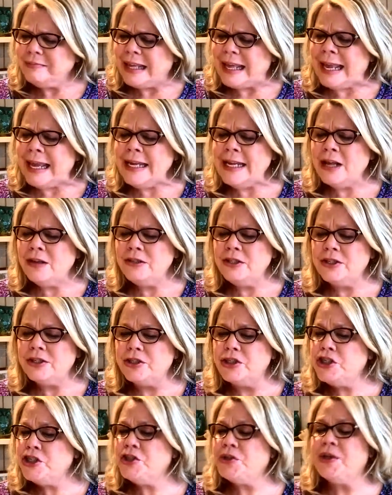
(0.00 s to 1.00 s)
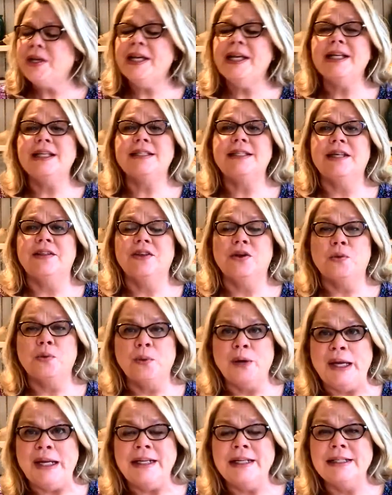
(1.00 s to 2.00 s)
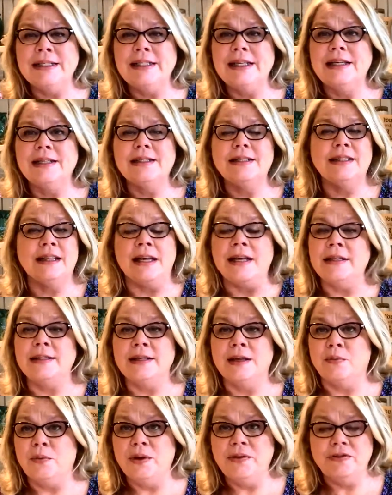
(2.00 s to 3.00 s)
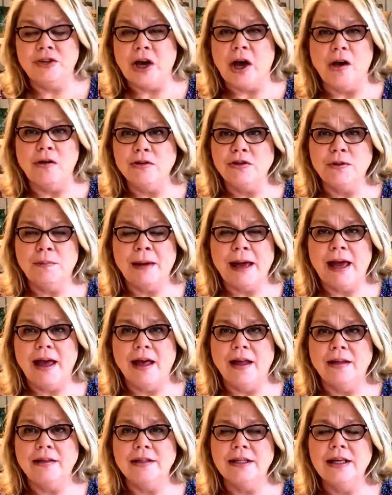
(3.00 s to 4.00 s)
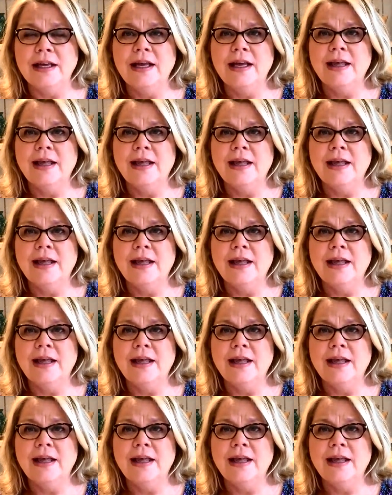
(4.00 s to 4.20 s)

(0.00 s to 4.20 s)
He knows their strengths and their weaknesses, things that we've talked about,